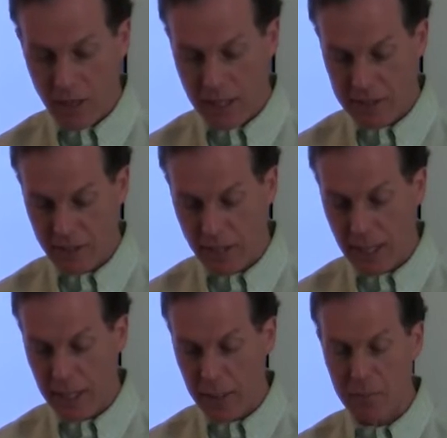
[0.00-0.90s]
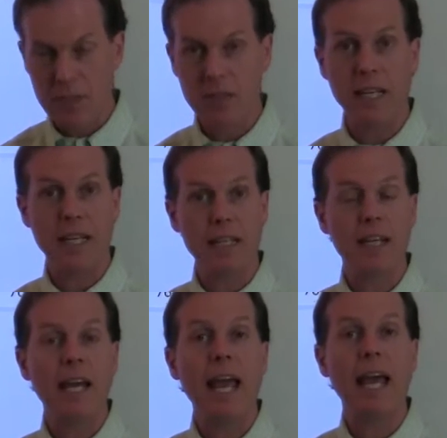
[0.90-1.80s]
like selenium, zinc,
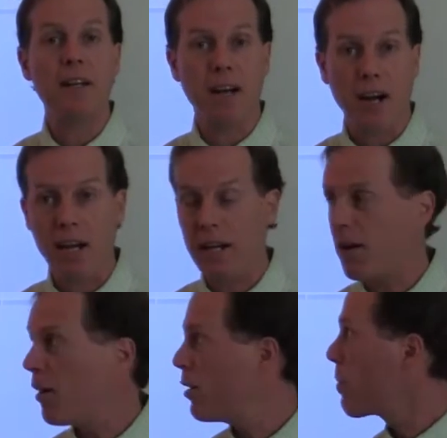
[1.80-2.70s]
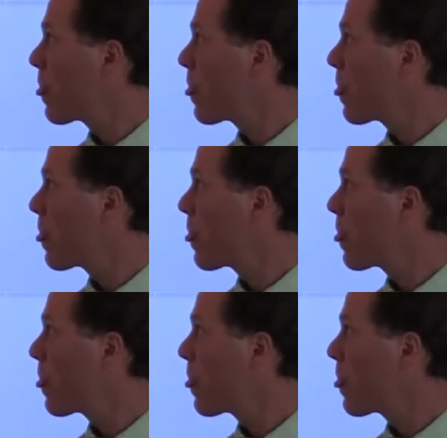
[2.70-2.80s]
and iron.